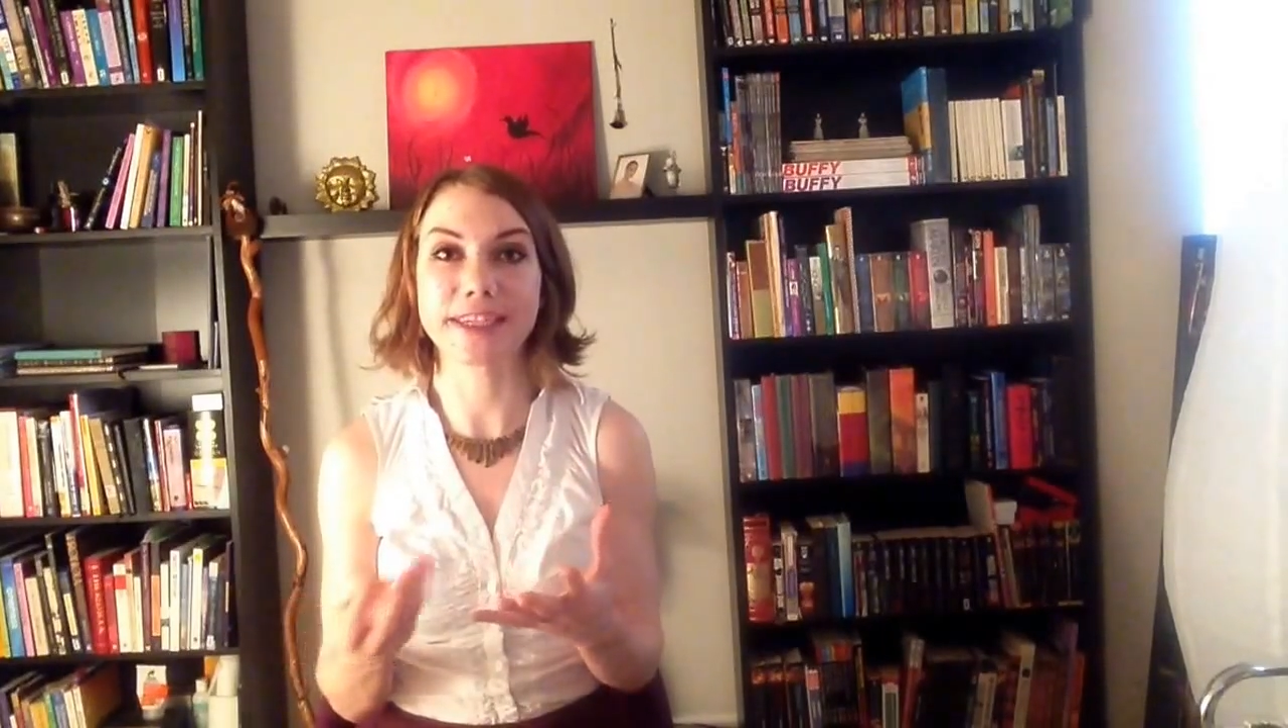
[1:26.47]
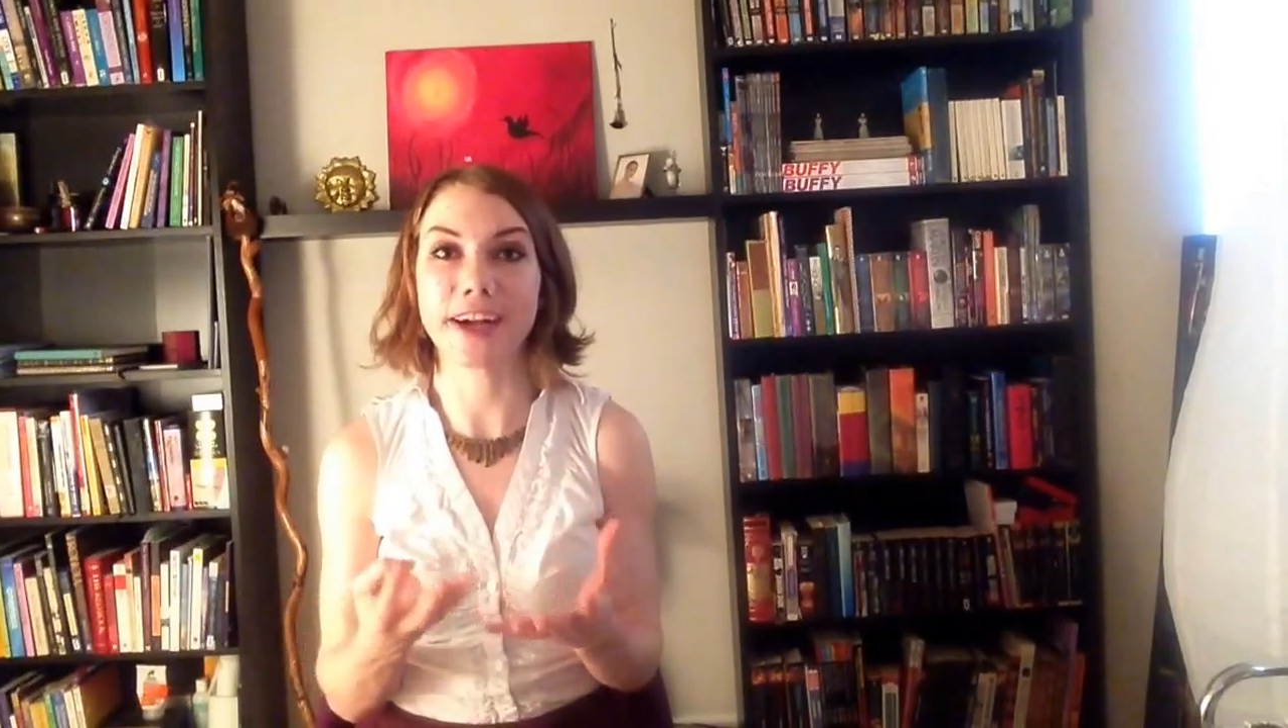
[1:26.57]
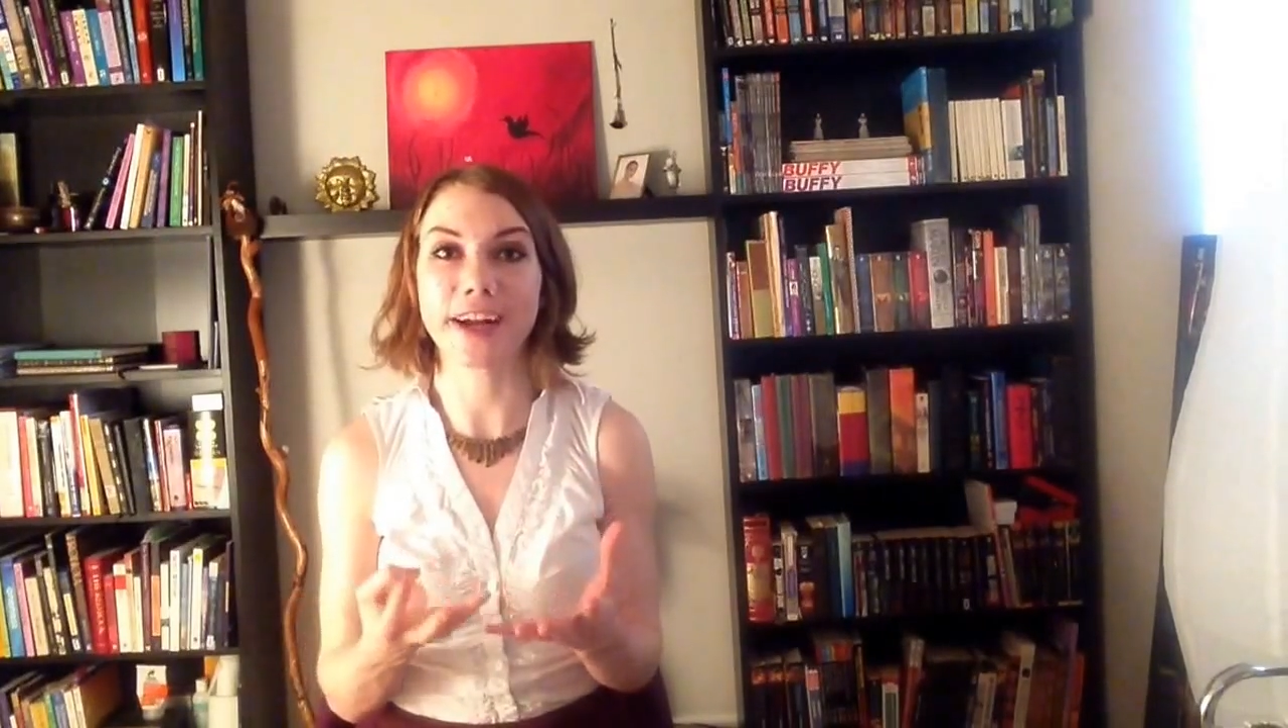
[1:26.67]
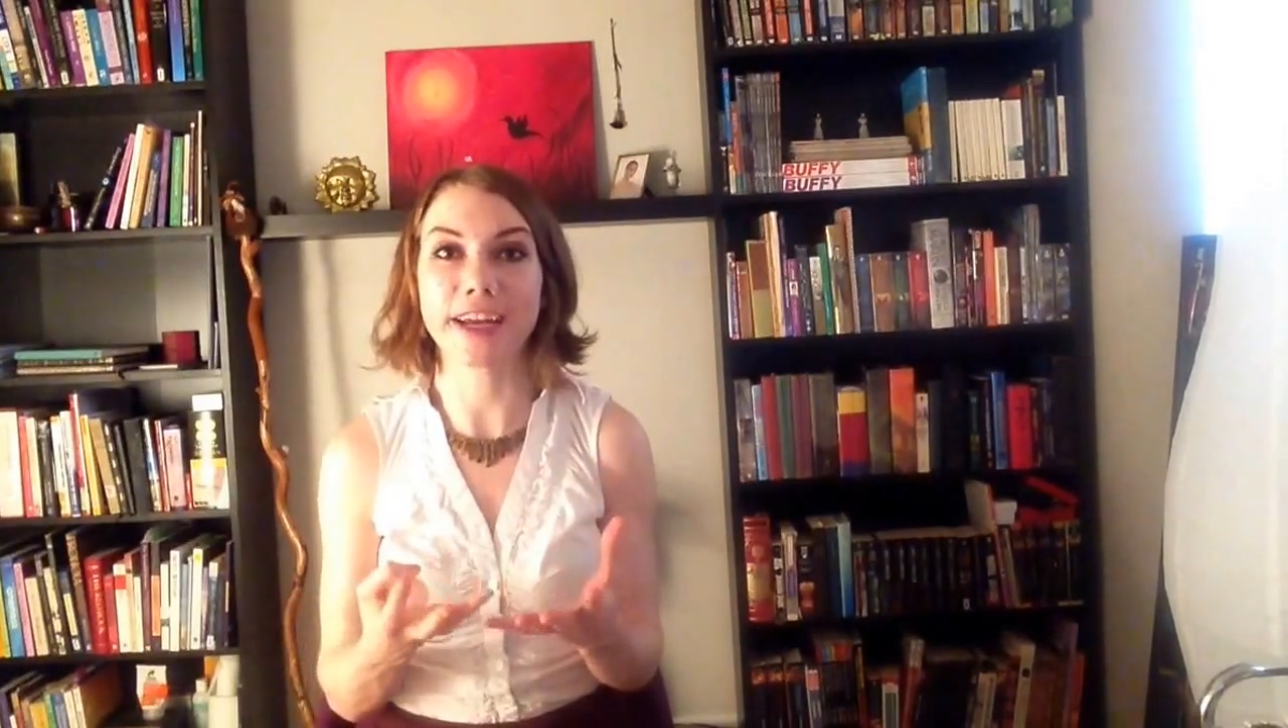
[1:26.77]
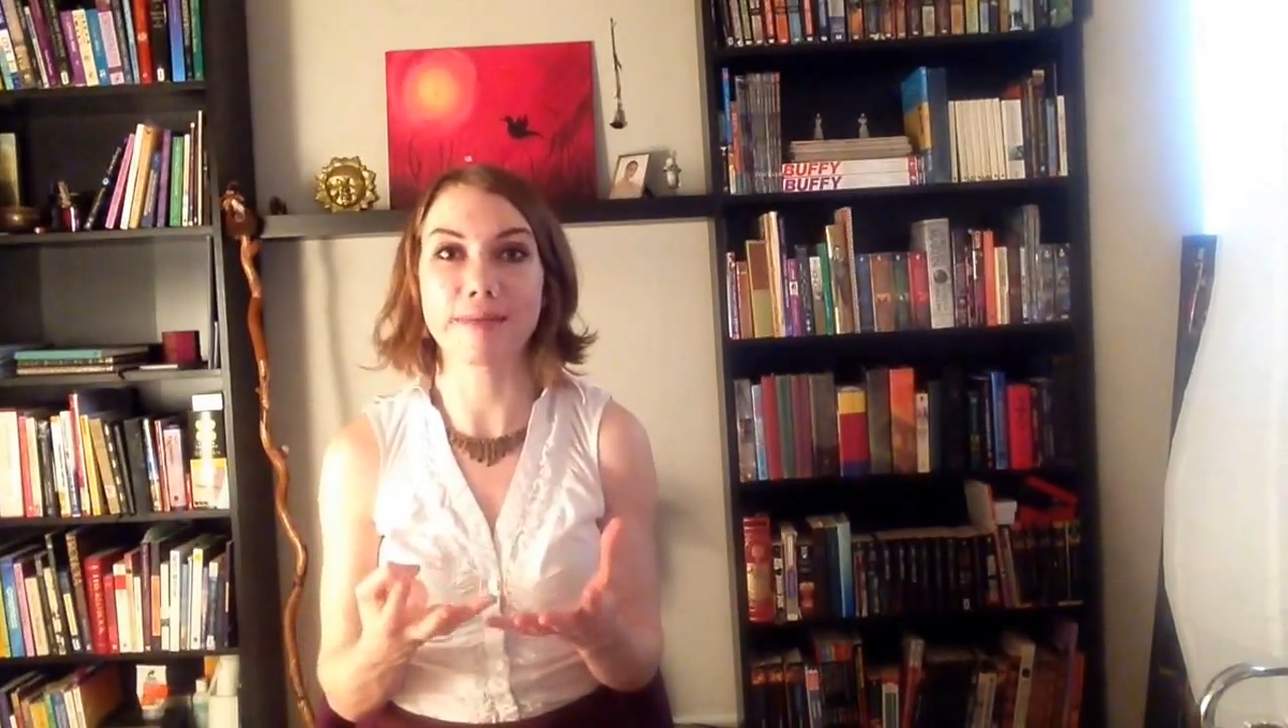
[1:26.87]

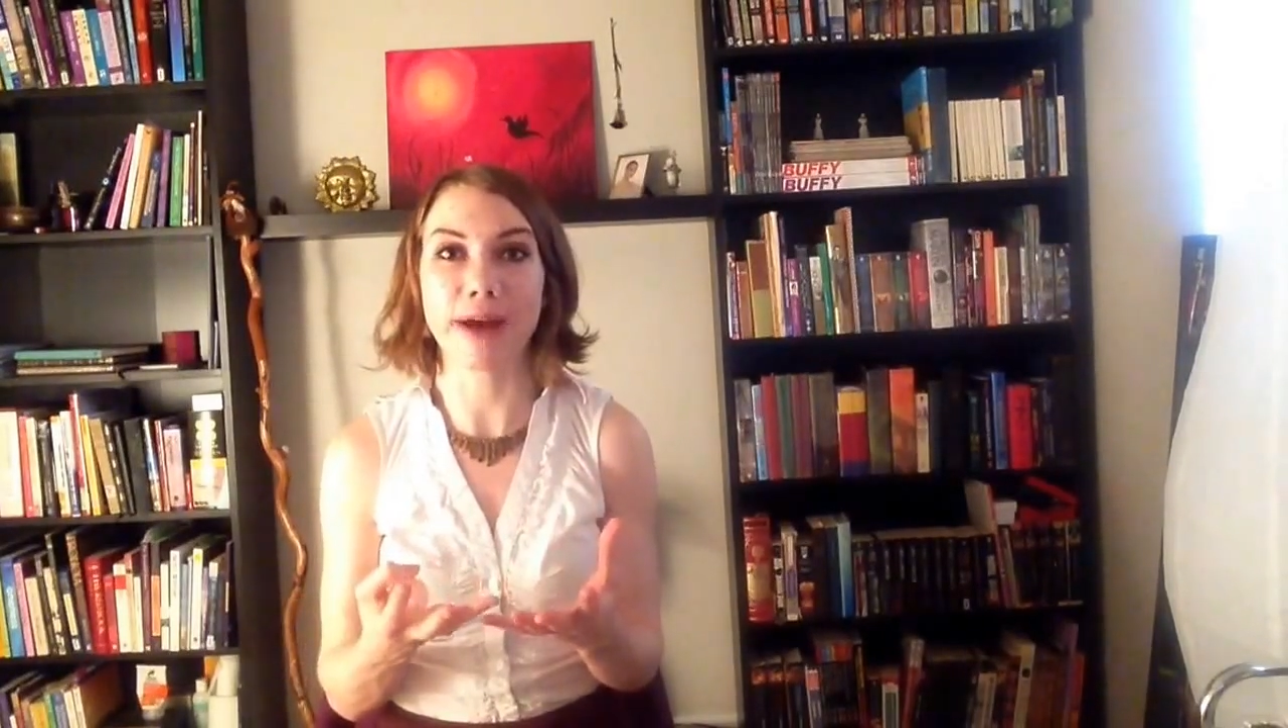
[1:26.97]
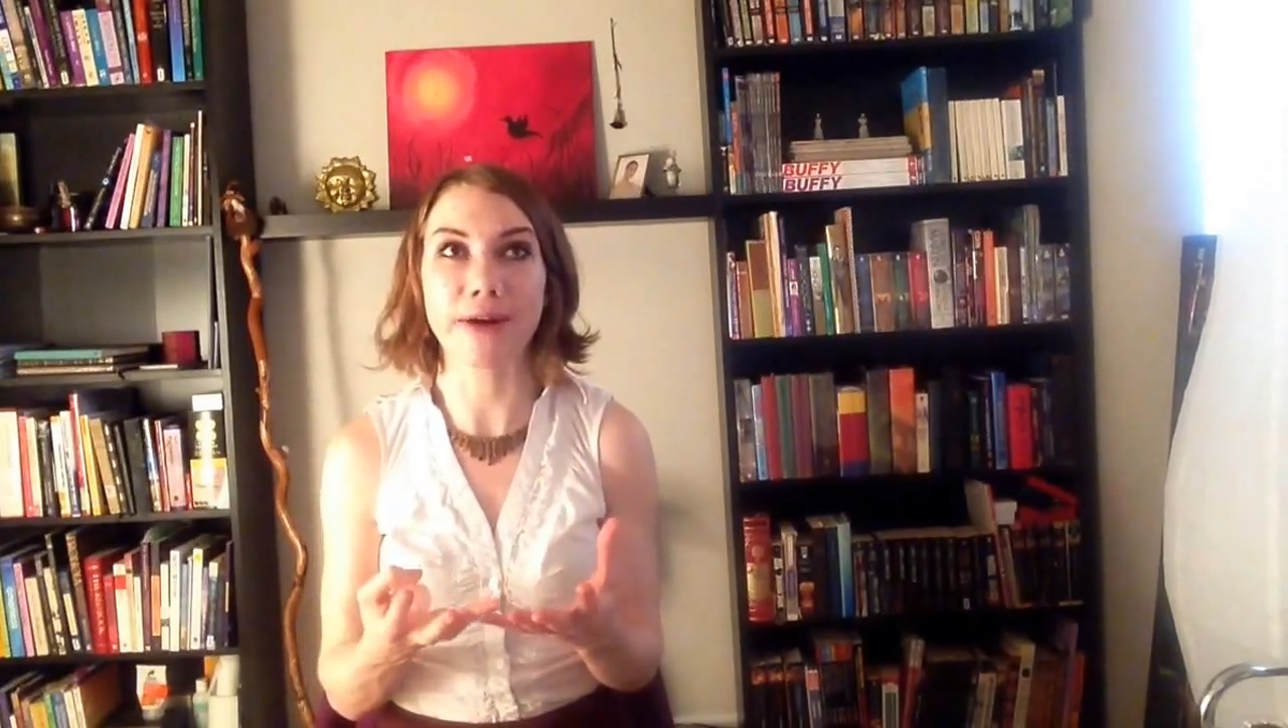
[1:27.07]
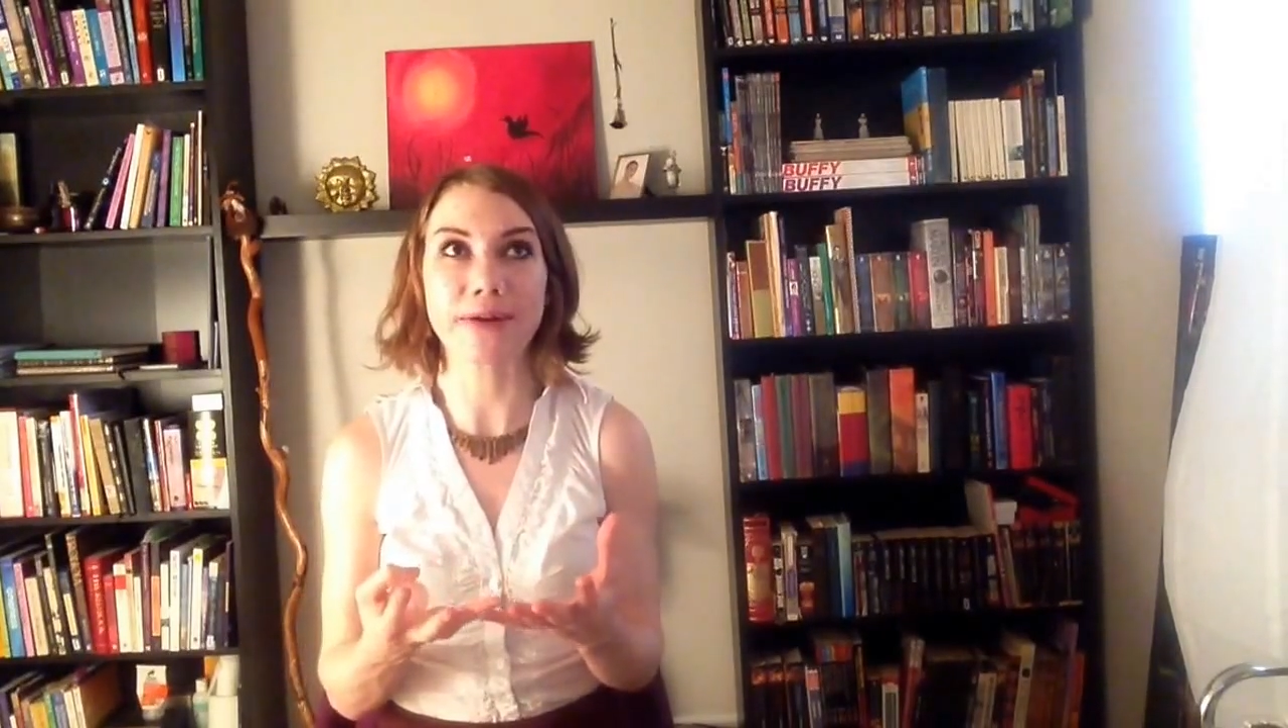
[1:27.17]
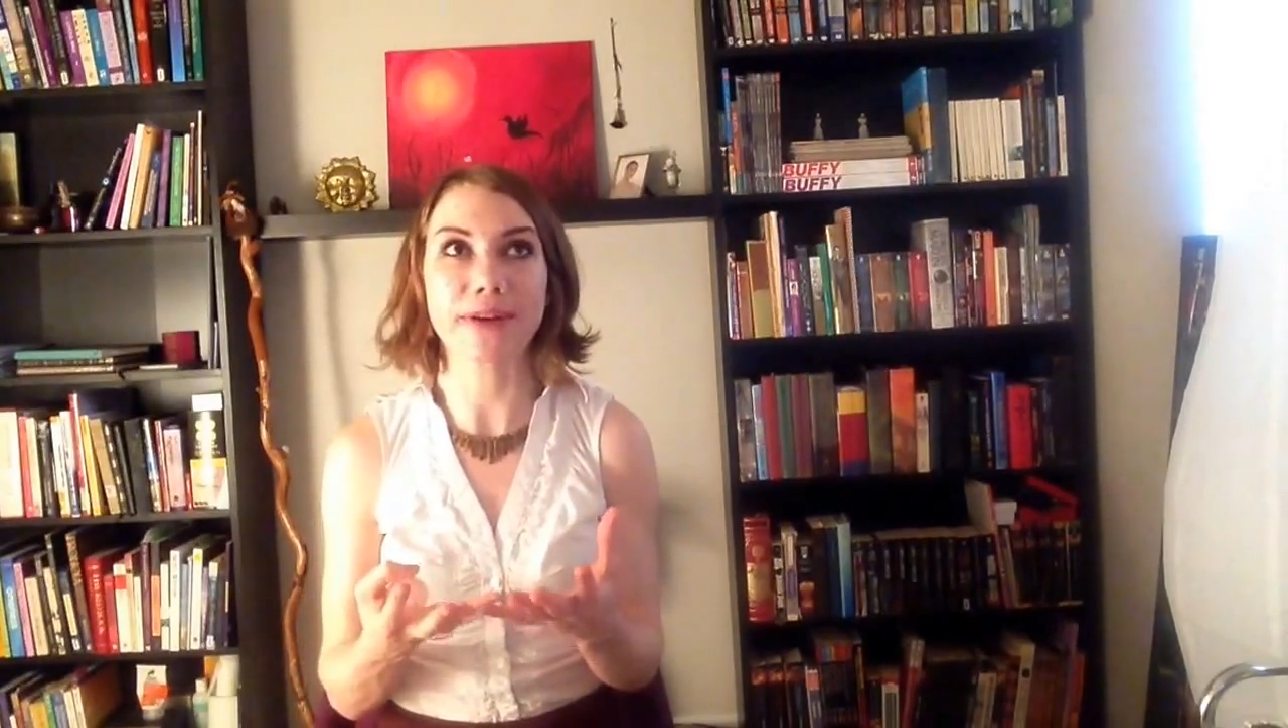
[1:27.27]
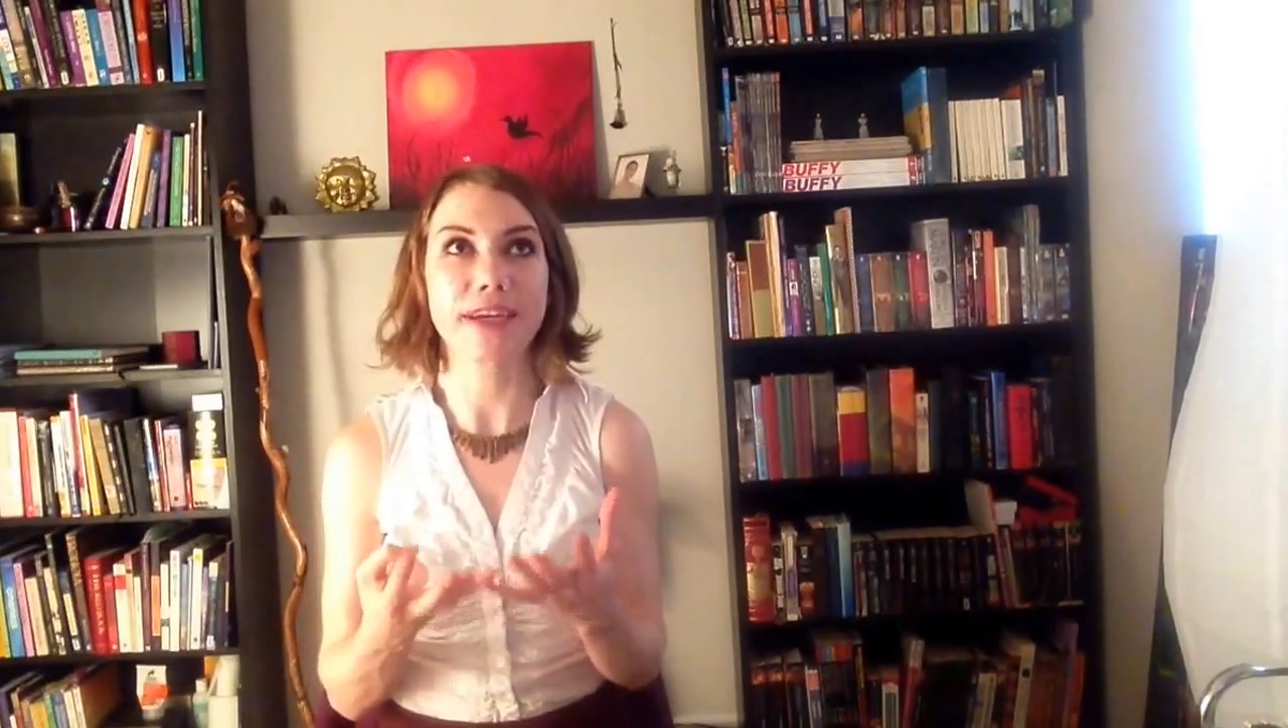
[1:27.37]
talking
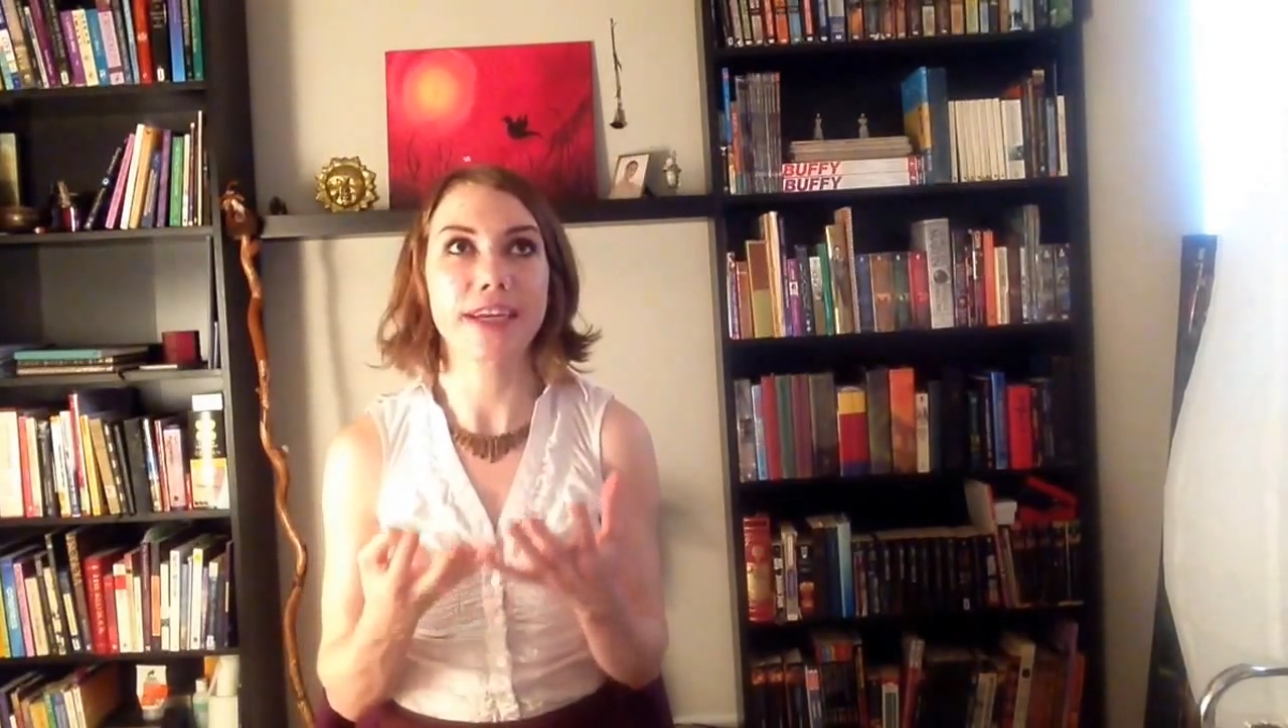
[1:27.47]
about